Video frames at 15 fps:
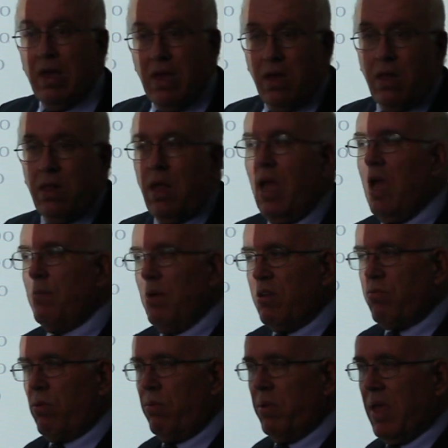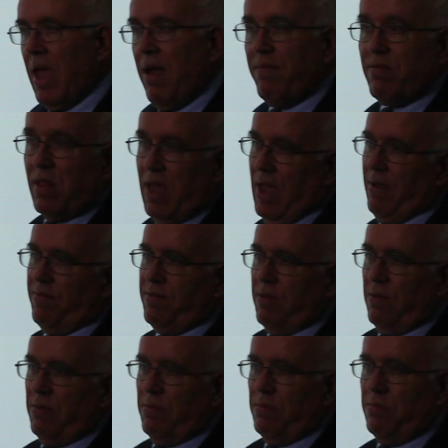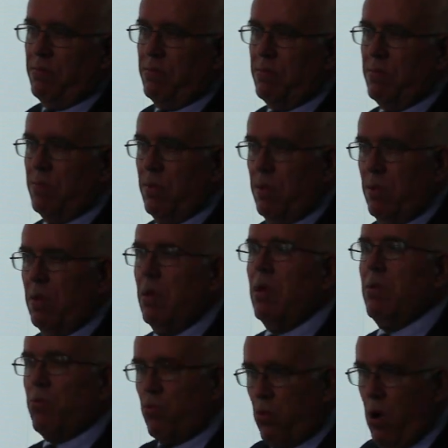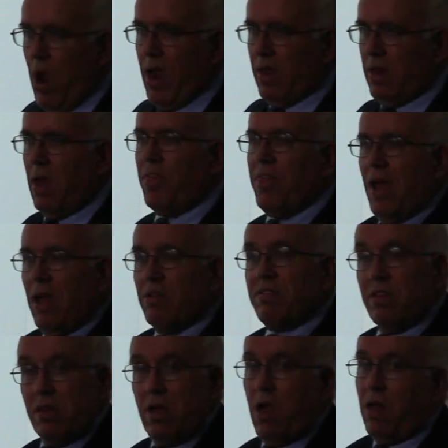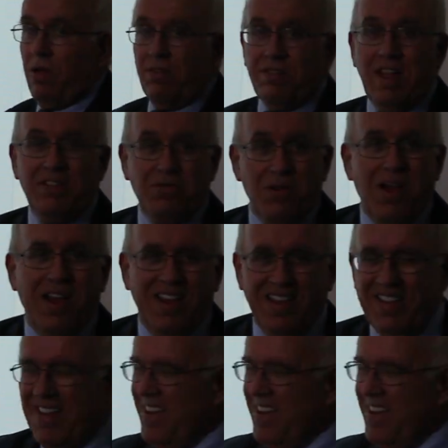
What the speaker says: Bill, how much will we have left? Right, $1,000. That's right.